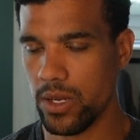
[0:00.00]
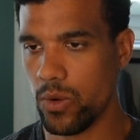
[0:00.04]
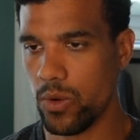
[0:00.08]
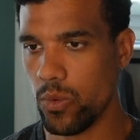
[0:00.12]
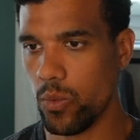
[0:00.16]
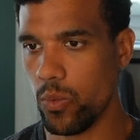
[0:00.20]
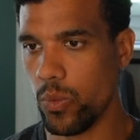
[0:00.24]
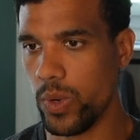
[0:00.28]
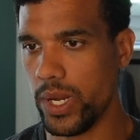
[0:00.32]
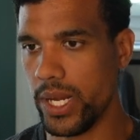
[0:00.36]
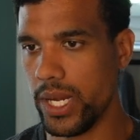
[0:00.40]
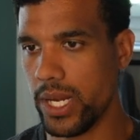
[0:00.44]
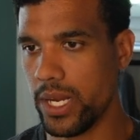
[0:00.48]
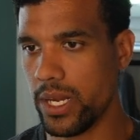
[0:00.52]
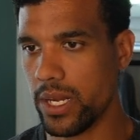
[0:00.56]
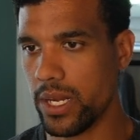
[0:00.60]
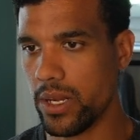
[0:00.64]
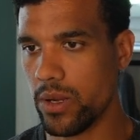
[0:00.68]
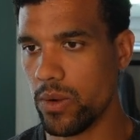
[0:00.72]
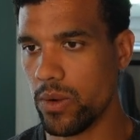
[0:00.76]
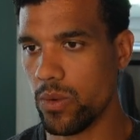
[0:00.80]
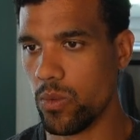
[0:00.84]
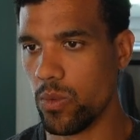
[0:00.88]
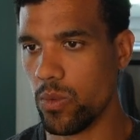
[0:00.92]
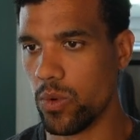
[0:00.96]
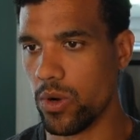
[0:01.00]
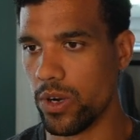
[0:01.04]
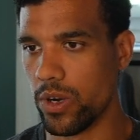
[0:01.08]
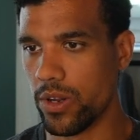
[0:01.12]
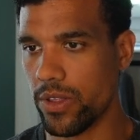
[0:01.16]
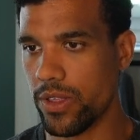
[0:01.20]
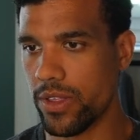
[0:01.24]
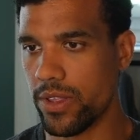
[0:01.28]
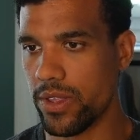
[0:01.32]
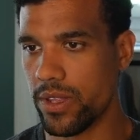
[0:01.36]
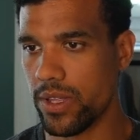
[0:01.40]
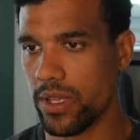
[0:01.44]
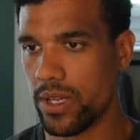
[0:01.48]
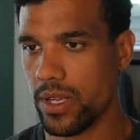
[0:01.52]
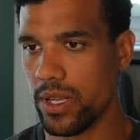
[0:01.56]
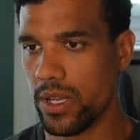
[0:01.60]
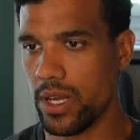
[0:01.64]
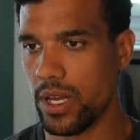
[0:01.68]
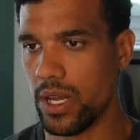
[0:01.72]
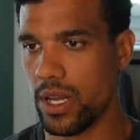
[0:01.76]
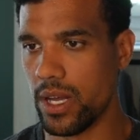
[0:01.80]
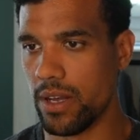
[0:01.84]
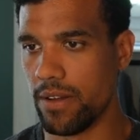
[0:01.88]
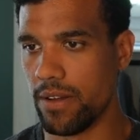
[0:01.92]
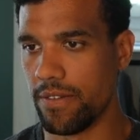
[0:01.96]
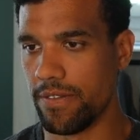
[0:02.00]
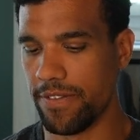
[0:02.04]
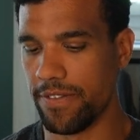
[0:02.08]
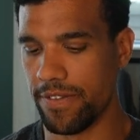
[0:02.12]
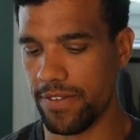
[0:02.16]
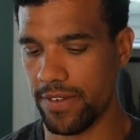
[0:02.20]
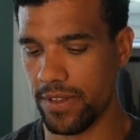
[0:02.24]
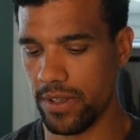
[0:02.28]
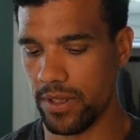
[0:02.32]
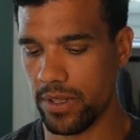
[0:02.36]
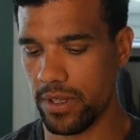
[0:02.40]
week worth of